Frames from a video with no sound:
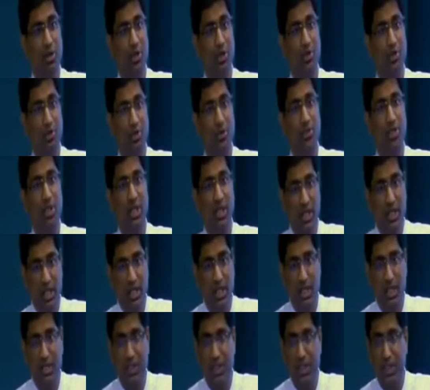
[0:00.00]
to be used
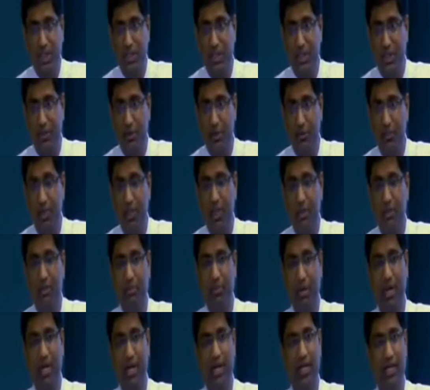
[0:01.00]
in conjunction
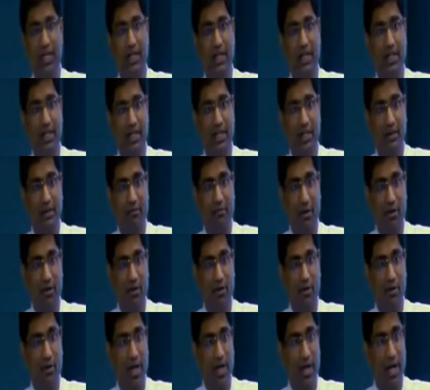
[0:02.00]
with pegylated
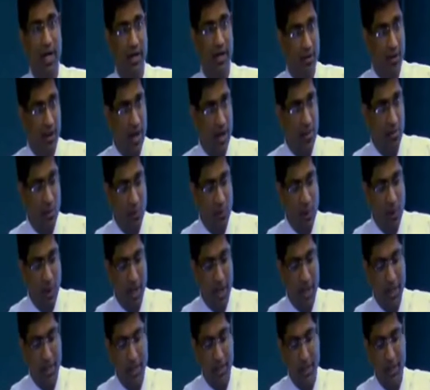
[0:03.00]
interferon and
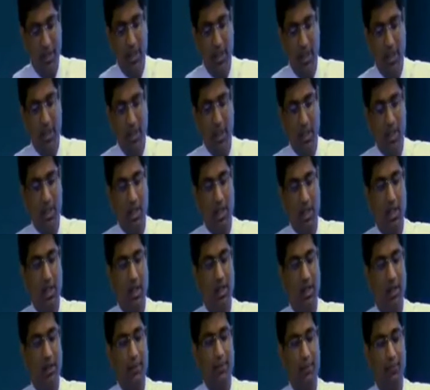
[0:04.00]
ribavirin.
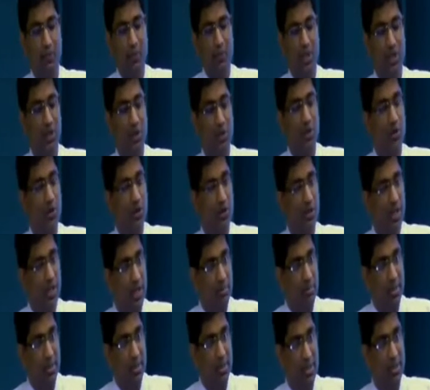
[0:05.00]
The newer
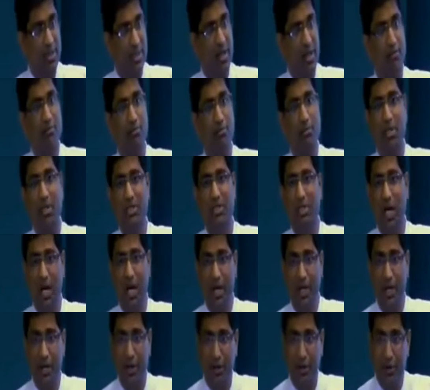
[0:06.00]
therapies have much
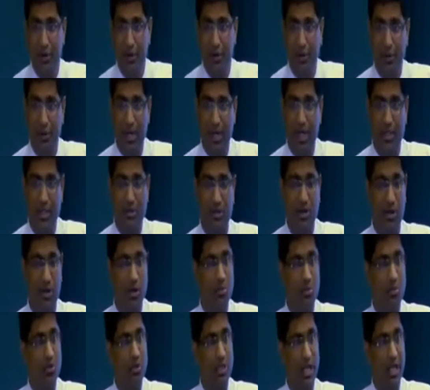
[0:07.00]
higher cure rates,
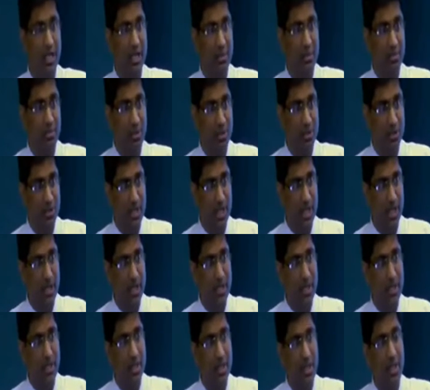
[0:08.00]
almost
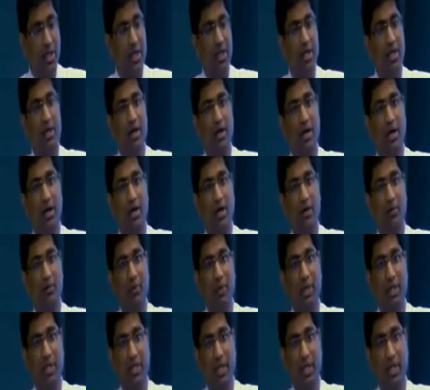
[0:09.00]
80%,
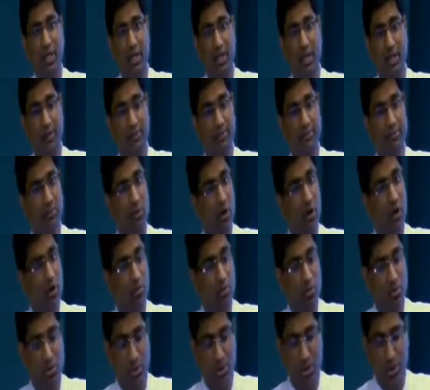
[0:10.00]
with
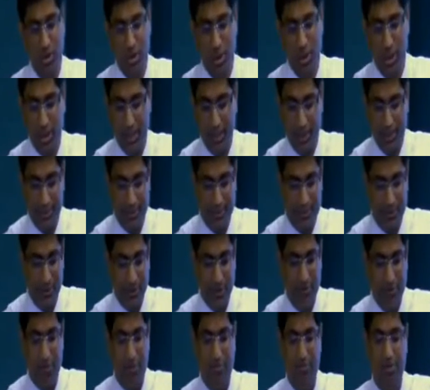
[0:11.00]
almost
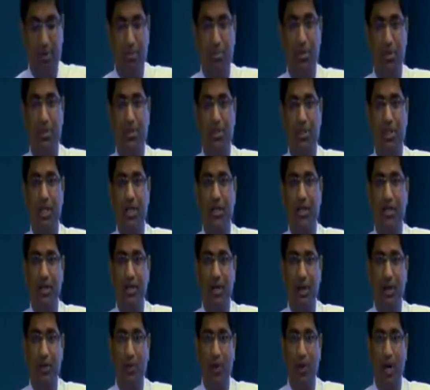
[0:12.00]

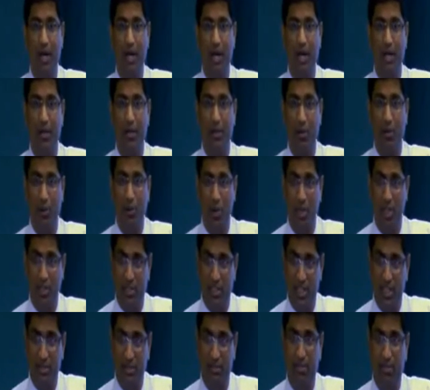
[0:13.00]
50% requiring
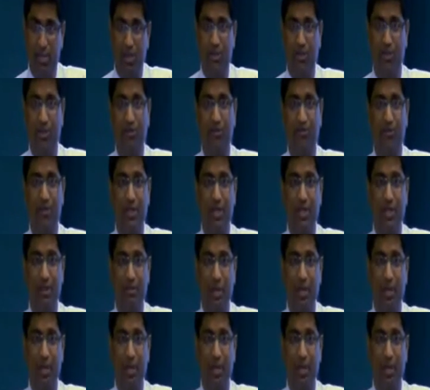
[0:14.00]
only 6 months of